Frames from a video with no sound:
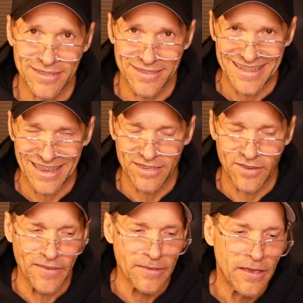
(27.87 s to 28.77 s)
It's
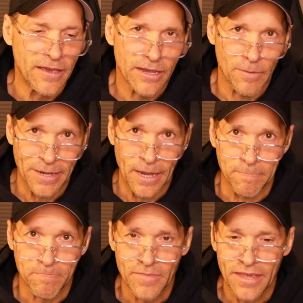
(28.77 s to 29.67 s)
Thanksgiving coming
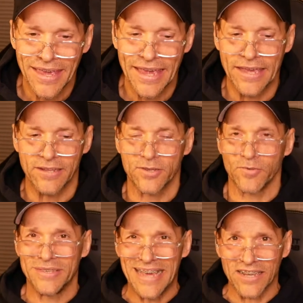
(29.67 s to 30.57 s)
up, and so
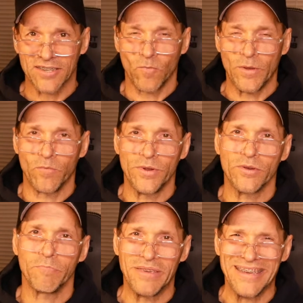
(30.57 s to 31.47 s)
yes, we
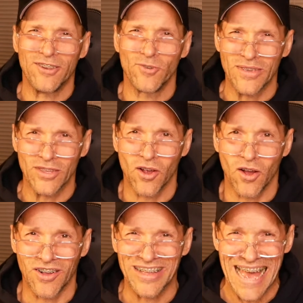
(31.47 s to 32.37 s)
will be doing the
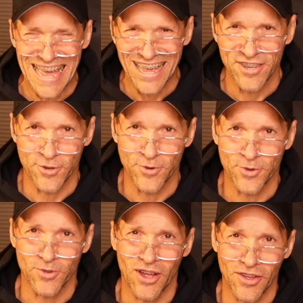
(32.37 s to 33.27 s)
call as
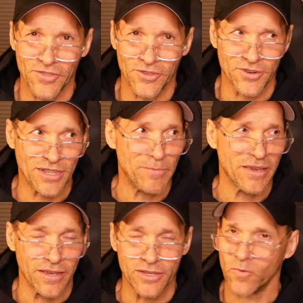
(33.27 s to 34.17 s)
usual on Thursday
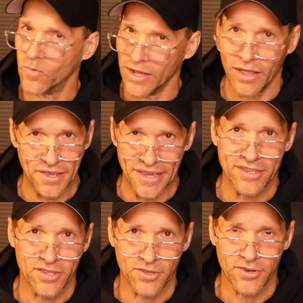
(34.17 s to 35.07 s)
because, well,
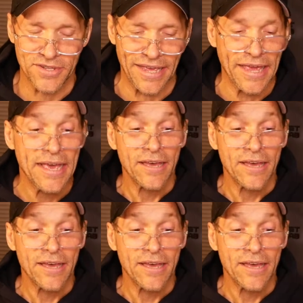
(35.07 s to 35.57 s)
it's Thursday.